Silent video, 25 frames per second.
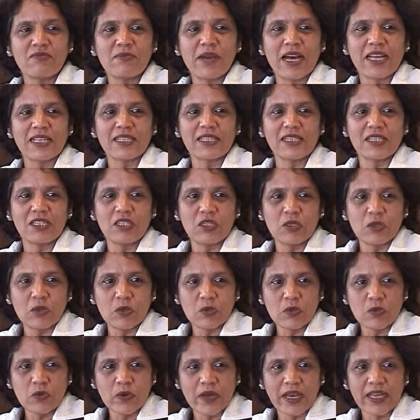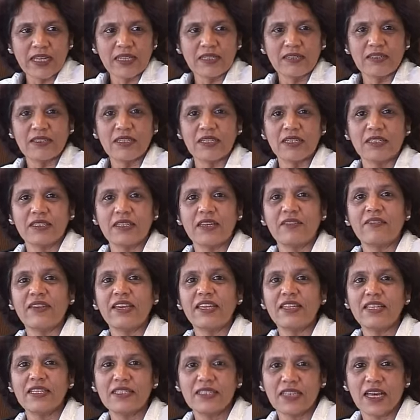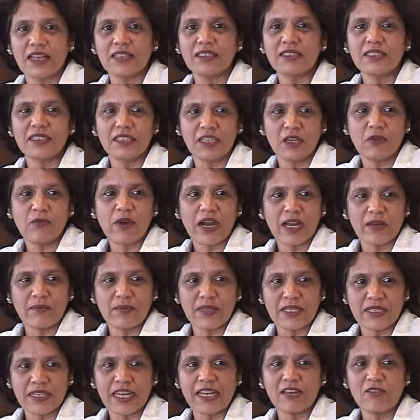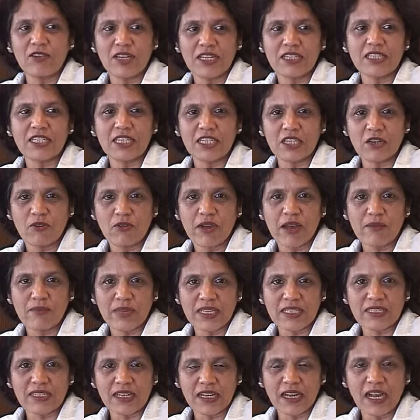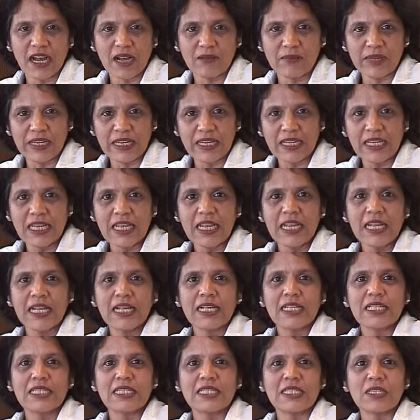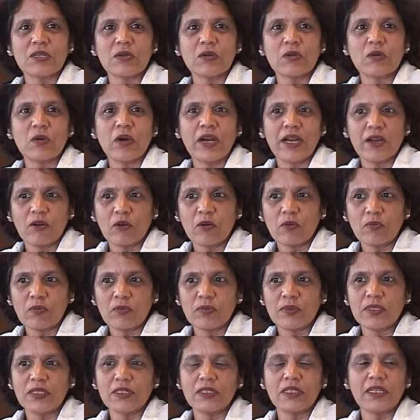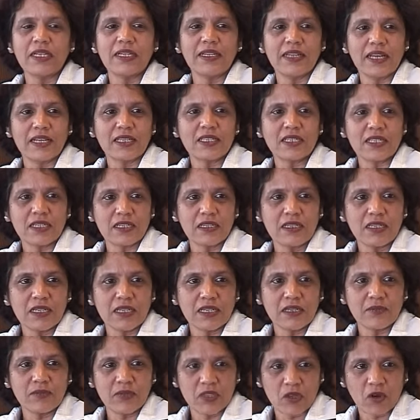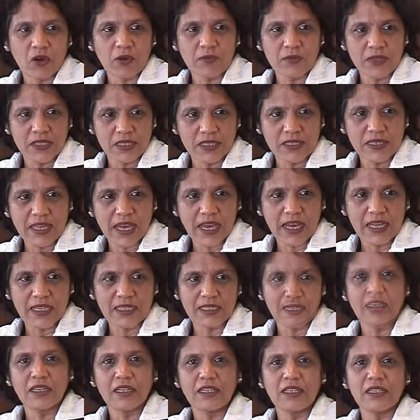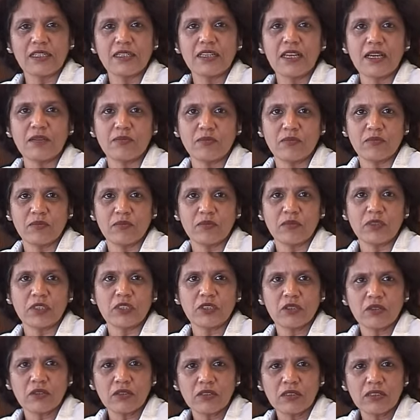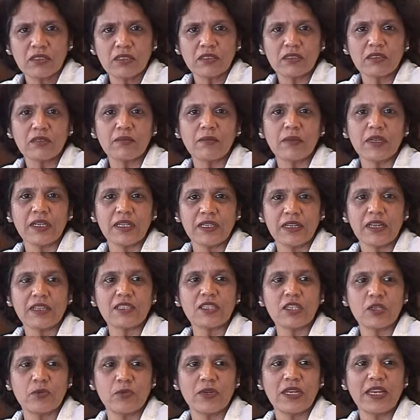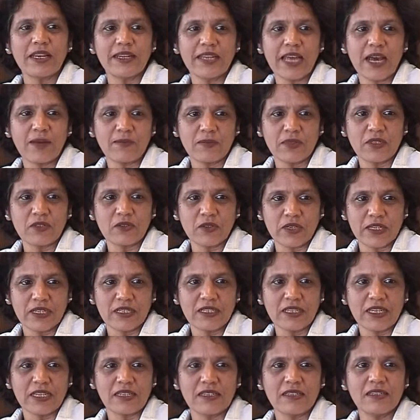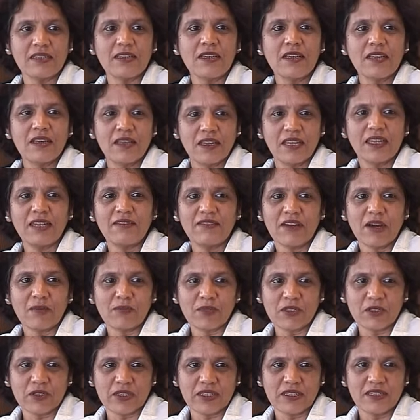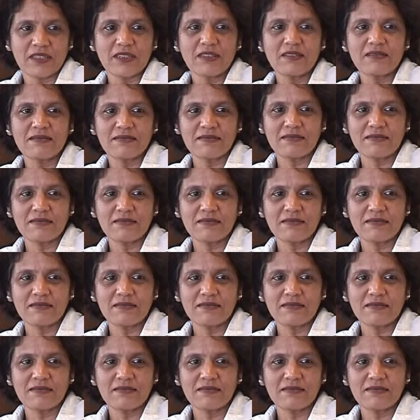of Basel II, and there are various other requirements, regulatory requirements are coming. So I hope the industry absorbs that, and I'm sure the industry will adapt to it and live up to it.